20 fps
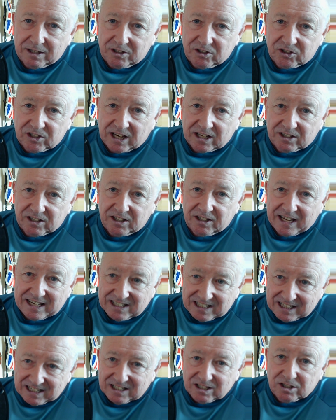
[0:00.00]
and said that they
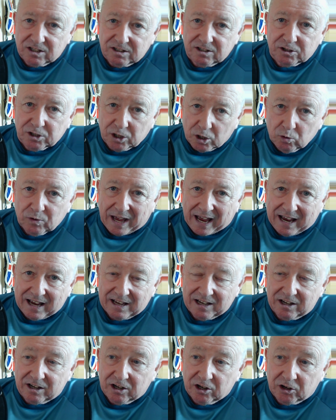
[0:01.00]
did do that,
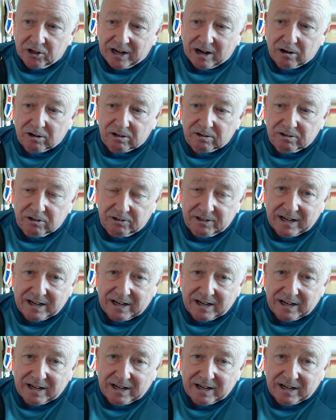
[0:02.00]
and their